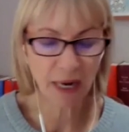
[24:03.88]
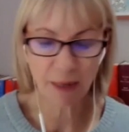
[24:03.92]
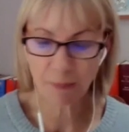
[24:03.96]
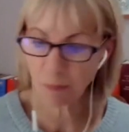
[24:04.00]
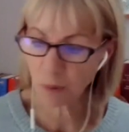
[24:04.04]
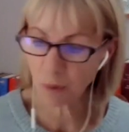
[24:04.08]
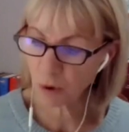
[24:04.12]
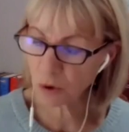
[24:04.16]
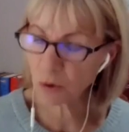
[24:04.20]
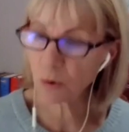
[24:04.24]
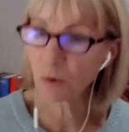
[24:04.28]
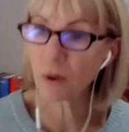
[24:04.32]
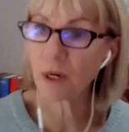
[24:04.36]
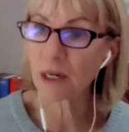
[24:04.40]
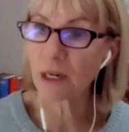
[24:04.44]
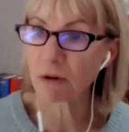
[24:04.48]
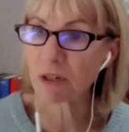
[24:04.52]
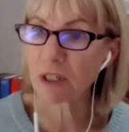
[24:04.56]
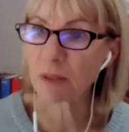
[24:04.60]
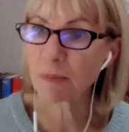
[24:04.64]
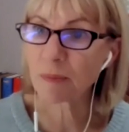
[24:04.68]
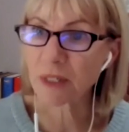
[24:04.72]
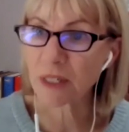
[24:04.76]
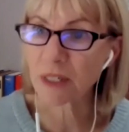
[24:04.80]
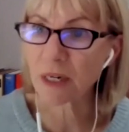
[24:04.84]
put all her
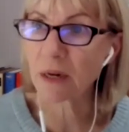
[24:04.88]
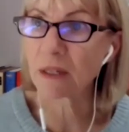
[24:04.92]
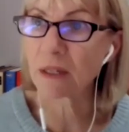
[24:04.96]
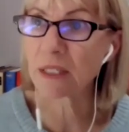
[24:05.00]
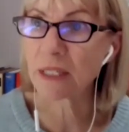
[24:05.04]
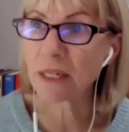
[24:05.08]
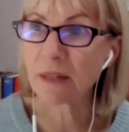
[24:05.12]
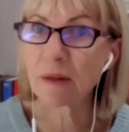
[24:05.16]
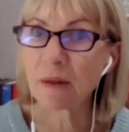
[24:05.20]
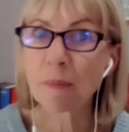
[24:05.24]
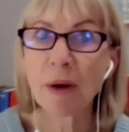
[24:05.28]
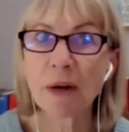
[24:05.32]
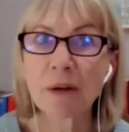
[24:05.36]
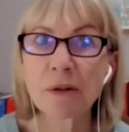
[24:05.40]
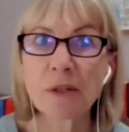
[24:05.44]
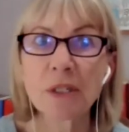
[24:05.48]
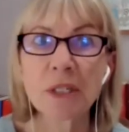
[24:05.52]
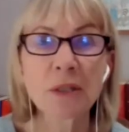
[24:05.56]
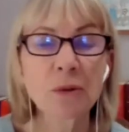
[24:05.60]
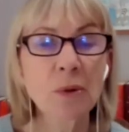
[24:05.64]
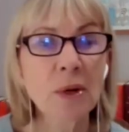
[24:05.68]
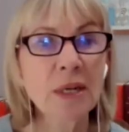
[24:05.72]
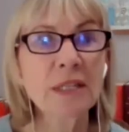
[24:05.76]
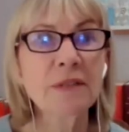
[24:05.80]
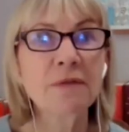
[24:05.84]
Christmas cards in the post
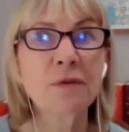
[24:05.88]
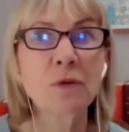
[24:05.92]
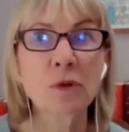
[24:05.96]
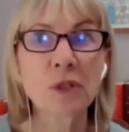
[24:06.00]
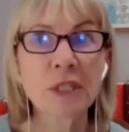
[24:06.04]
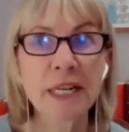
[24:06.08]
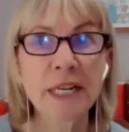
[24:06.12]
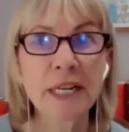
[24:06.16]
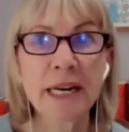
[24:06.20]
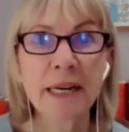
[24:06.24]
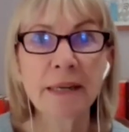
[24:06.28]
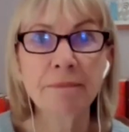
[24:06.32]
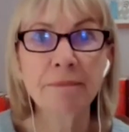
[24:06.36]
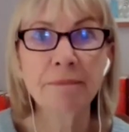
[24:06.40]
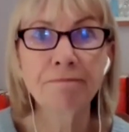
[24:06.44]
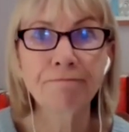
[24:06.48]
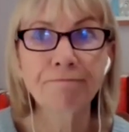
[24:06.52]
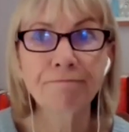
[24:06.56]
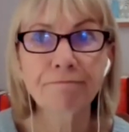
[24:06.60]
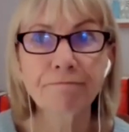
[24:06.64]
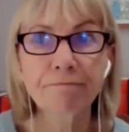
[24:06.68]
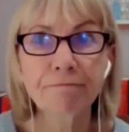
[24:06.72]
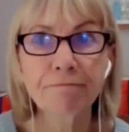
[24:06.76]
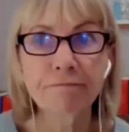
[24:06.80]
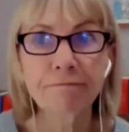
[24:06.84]
2014.
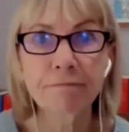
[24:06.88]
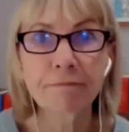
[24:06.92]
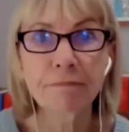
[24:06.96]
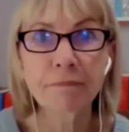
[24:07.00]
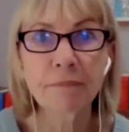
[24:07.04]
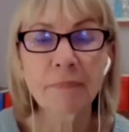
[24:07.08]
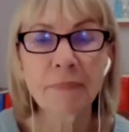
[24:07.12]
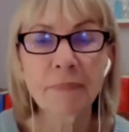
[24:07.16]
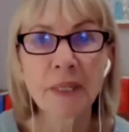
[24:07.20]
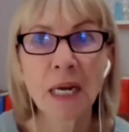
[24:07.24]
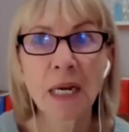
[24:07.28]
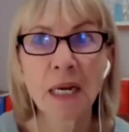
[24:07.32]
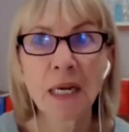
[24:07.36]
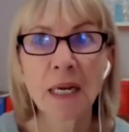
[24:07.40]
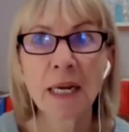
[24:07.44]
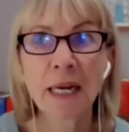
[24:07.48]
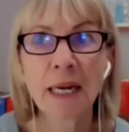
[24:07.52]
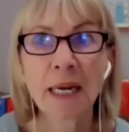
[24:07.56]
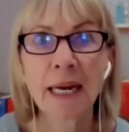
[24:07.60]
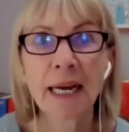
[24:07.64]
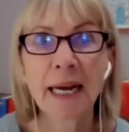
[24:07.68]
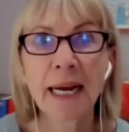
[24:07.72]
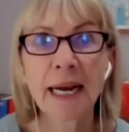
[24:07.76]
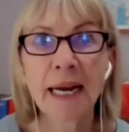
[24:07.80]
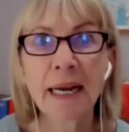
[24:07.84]

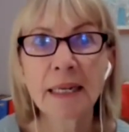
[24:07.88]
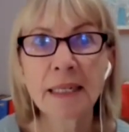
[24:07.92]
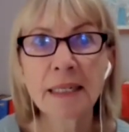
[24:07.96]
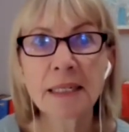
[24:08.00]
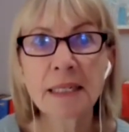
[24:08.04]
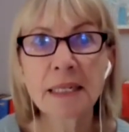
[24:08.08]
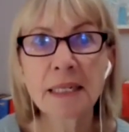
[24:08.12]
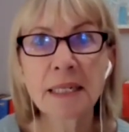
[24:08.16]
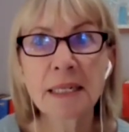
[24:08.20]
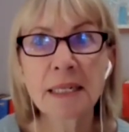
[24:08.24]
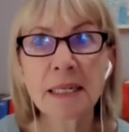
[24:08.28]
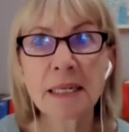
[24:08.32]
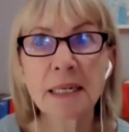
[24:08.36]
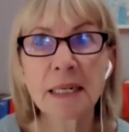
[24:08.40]
And